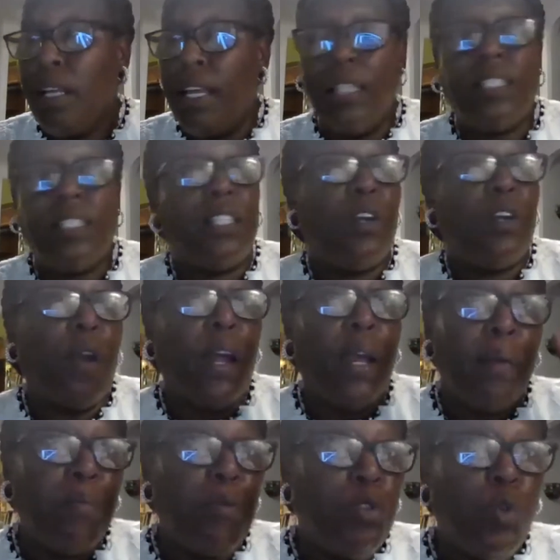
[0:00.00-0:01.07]

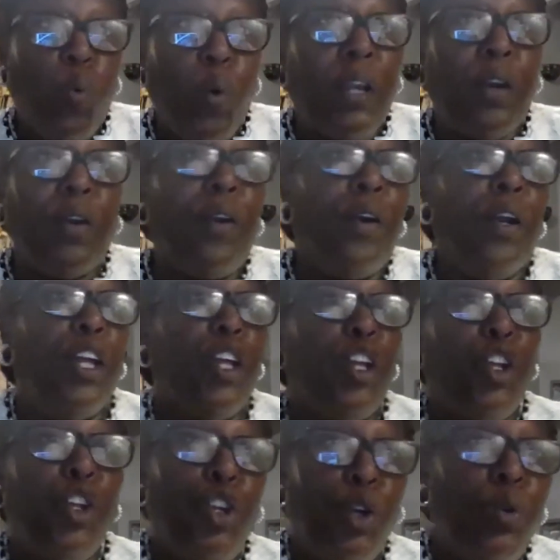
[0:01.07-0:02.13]
Instagram, Twitter,
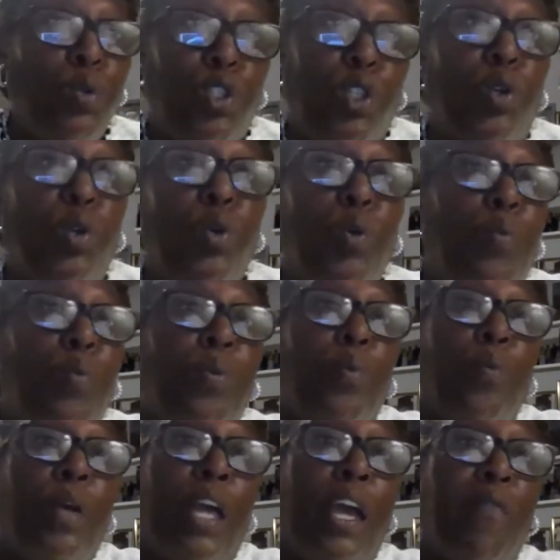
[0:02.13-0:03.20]
YouTube.
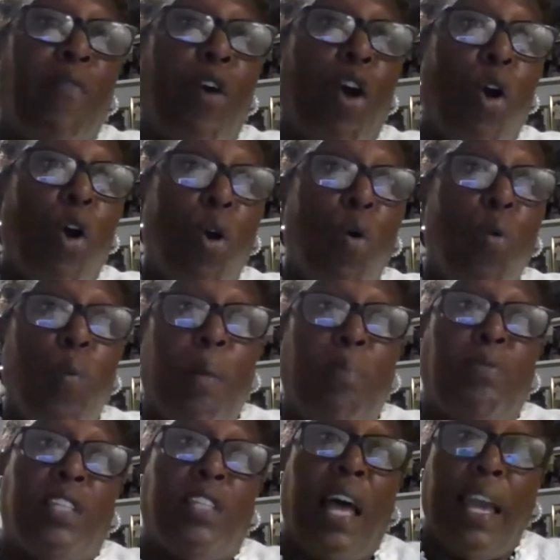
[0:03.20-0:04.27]
We have our own
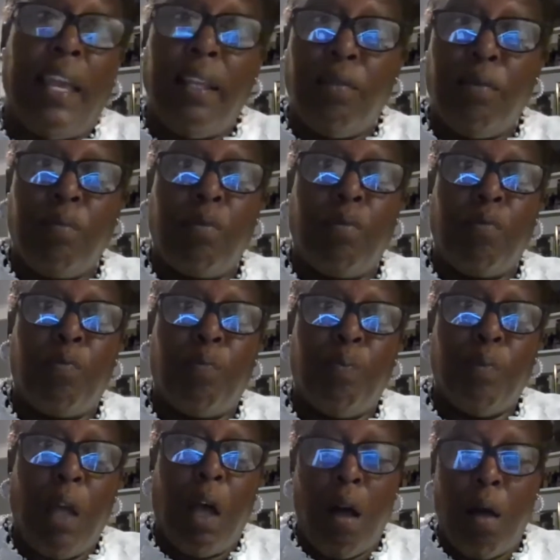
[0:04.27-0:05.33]
website,
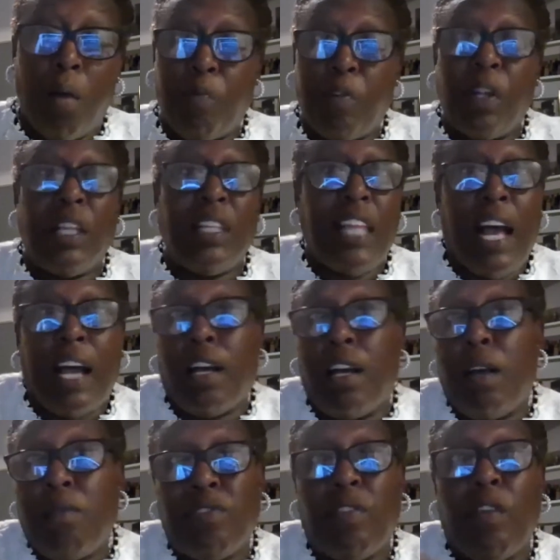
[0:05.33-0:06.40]

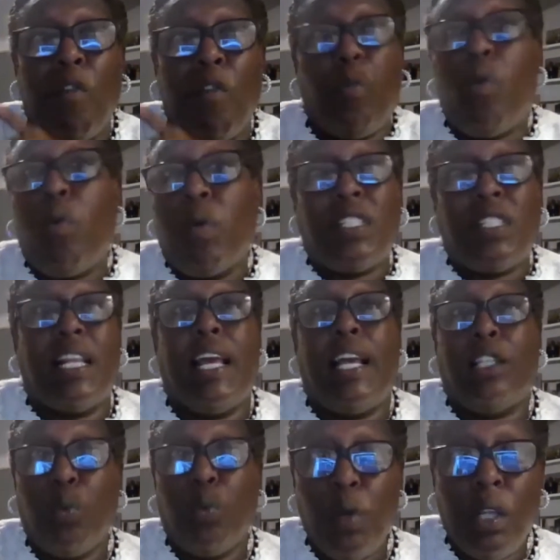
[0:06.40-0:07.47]

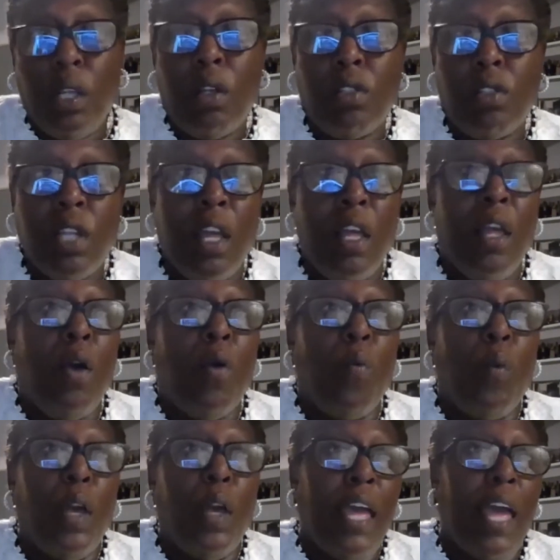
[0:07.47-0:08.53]
phila.gov/wills.
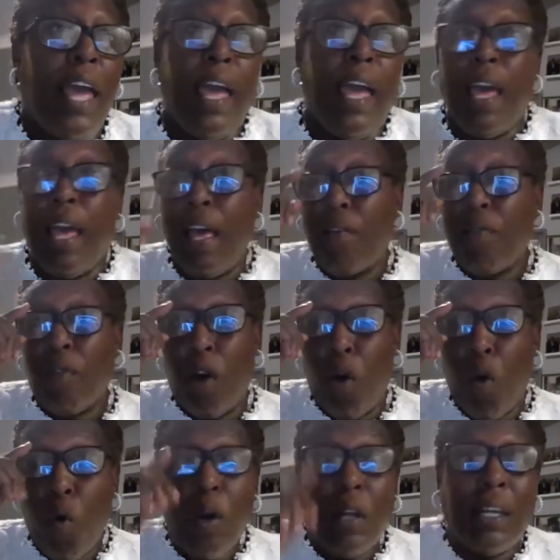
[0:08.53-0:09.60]
We have
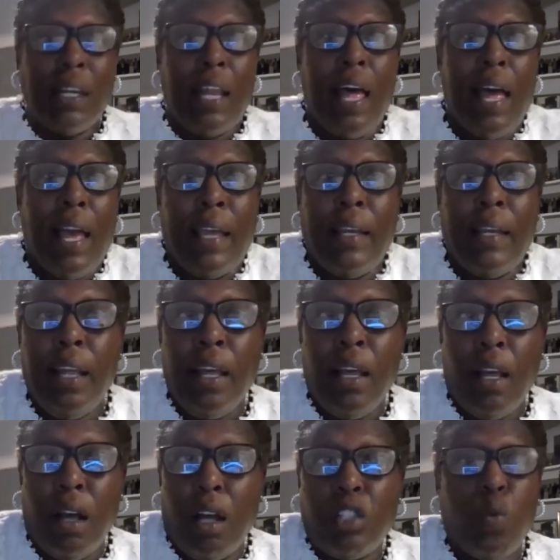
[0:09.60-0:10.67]
online,
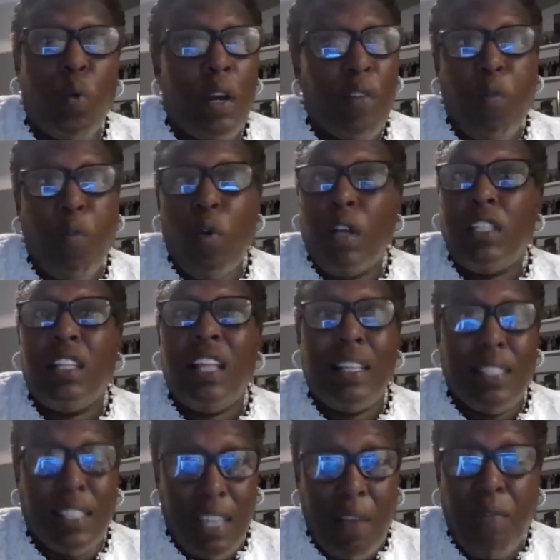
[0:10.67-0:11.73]
a
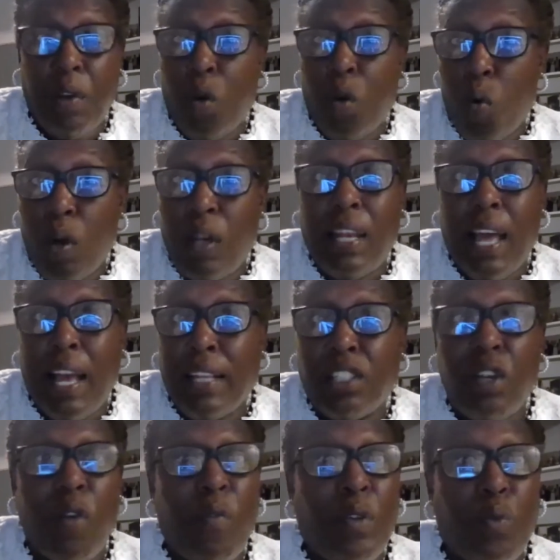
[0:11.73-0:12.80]
24/7 online
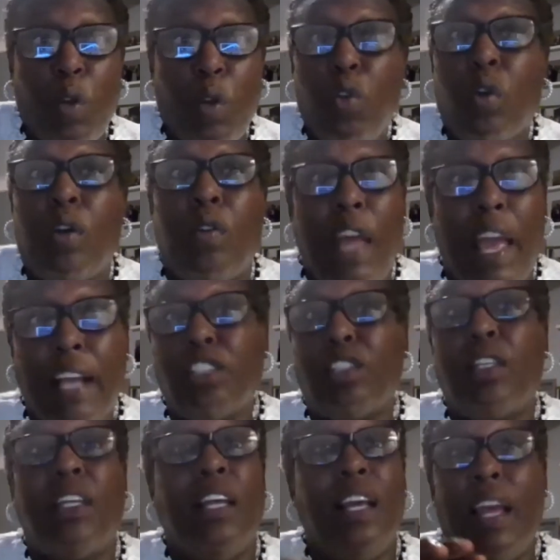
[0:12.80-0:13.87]
service where you can
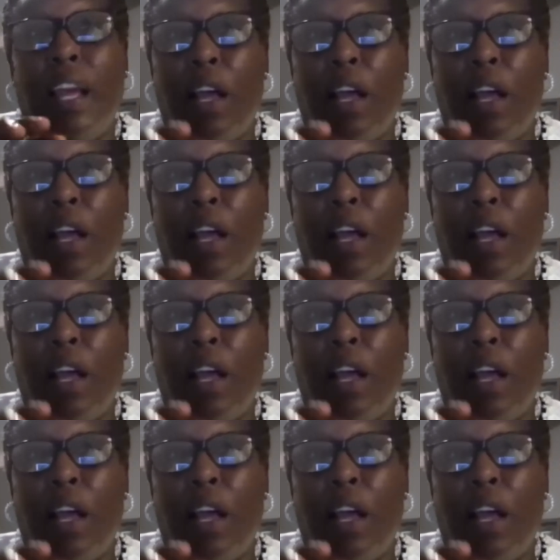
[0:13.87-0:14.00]
actually